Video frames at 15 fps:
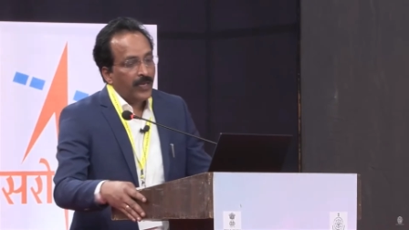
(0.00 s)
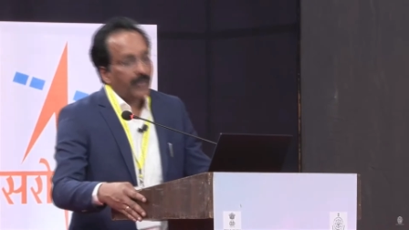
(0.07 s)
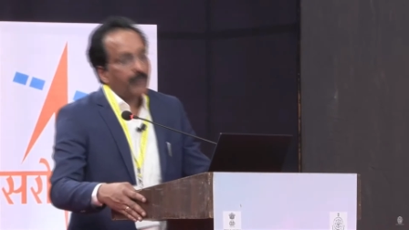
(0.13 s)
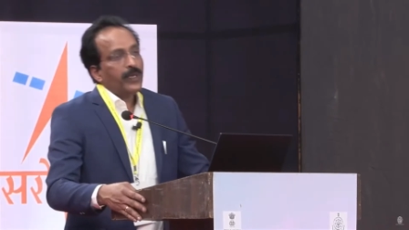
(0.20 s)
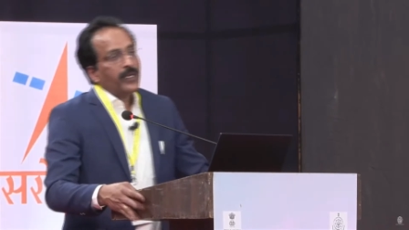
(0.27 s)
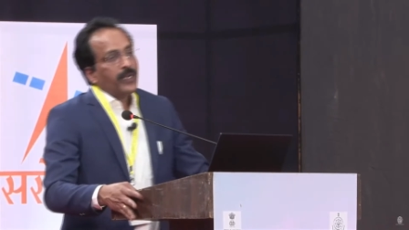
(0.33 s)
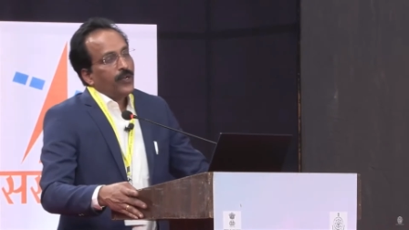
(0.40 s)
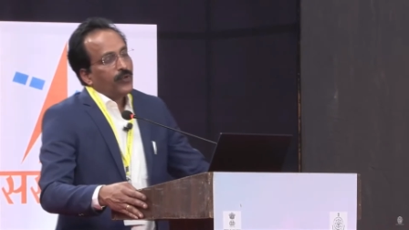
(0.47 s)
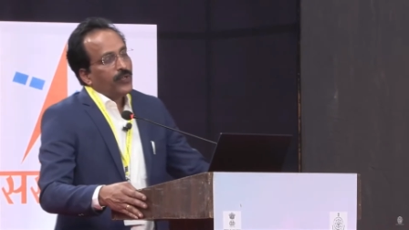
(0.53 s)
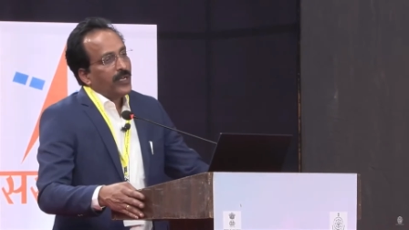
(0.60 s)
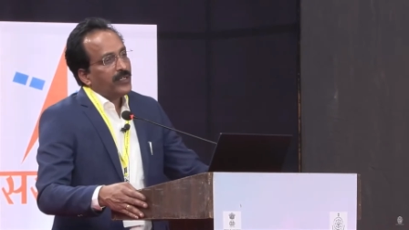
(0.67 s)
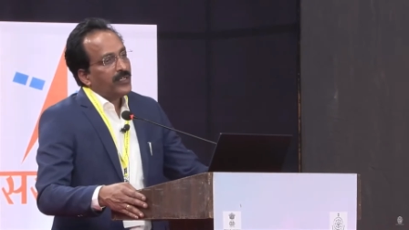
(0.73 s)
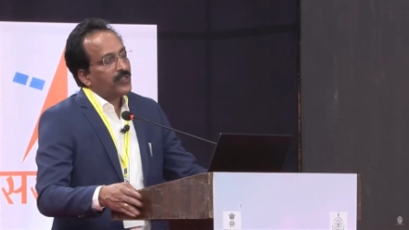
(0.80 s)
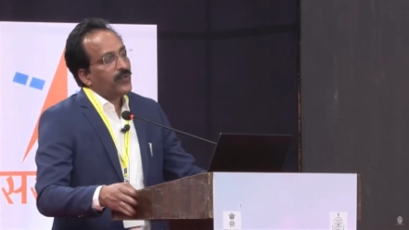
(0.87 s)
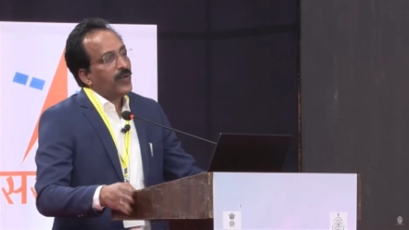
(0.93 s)
Let me tell you
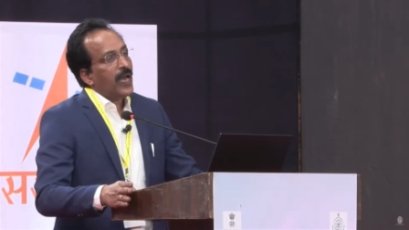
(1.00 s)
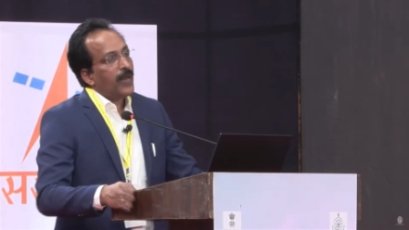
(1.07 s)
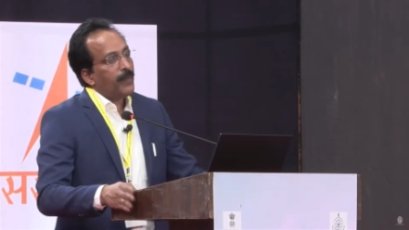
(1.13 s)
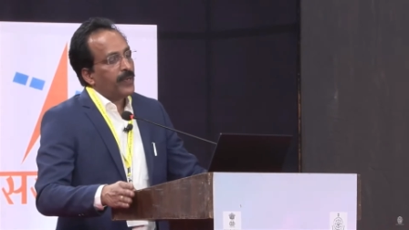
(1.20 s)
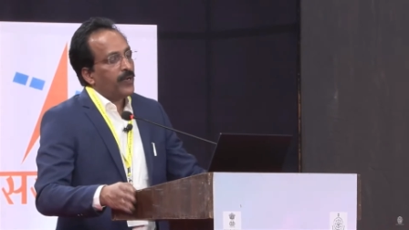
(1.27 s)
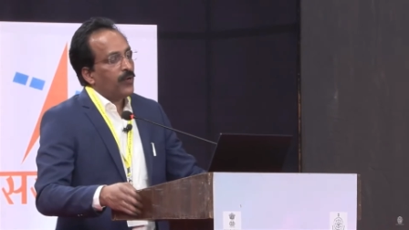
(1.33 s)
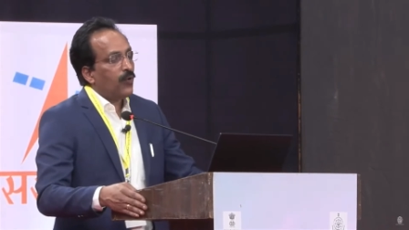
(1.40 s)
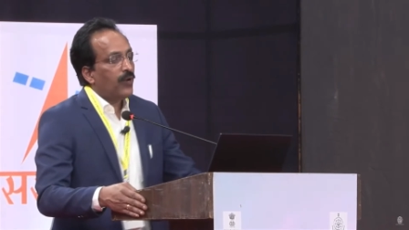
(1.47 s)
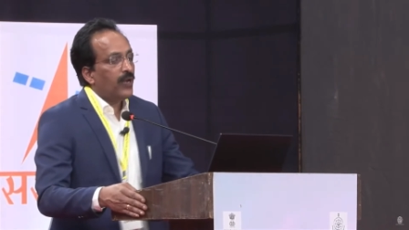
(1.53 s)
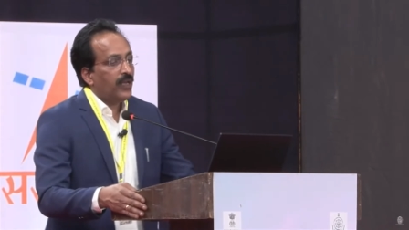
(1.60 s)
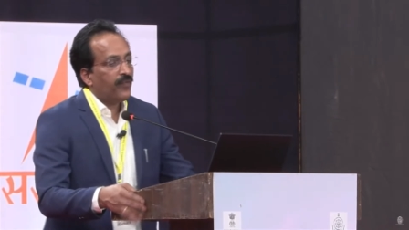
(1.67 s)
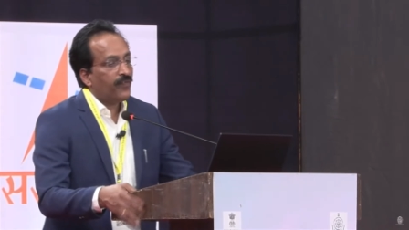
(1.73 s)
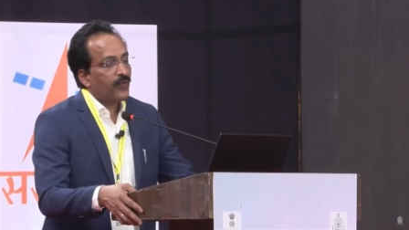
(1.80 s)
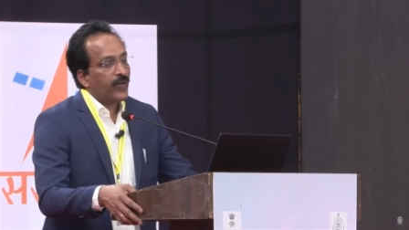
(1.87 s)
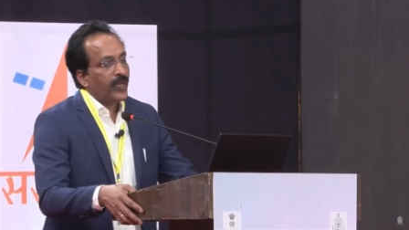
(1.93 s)
that this will happen
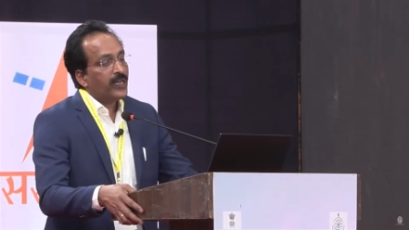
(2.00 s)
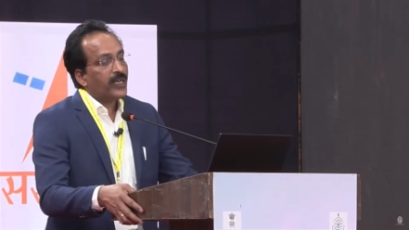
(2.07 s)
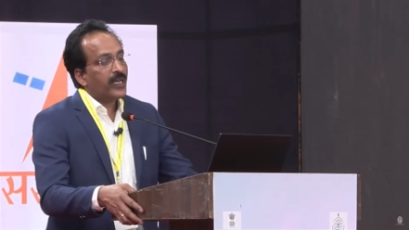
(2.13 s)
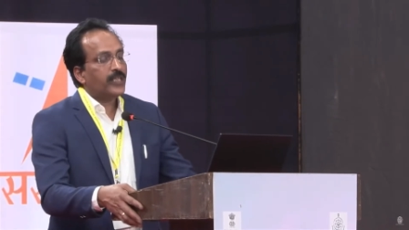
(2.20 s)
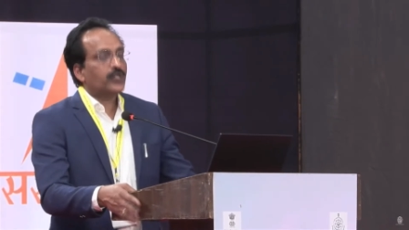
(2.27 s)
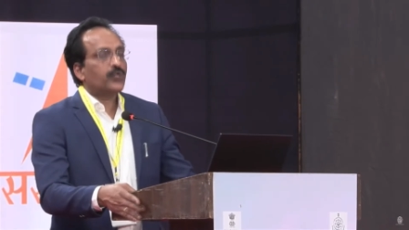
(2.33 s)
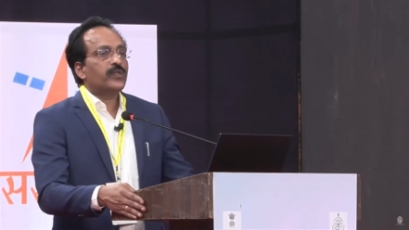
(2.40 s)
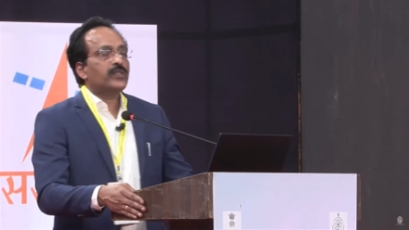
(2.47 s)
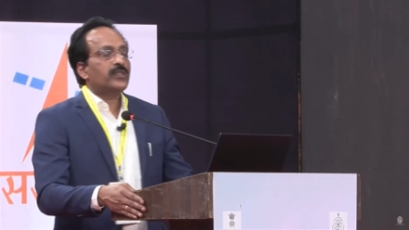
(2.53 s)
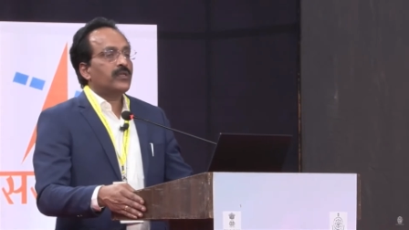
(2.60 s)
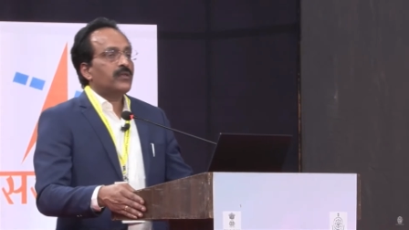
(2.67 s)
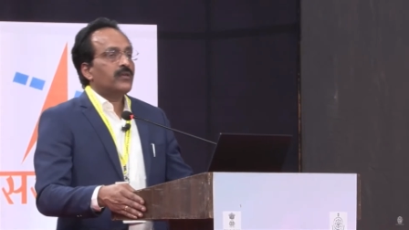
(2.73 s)
only if you engage with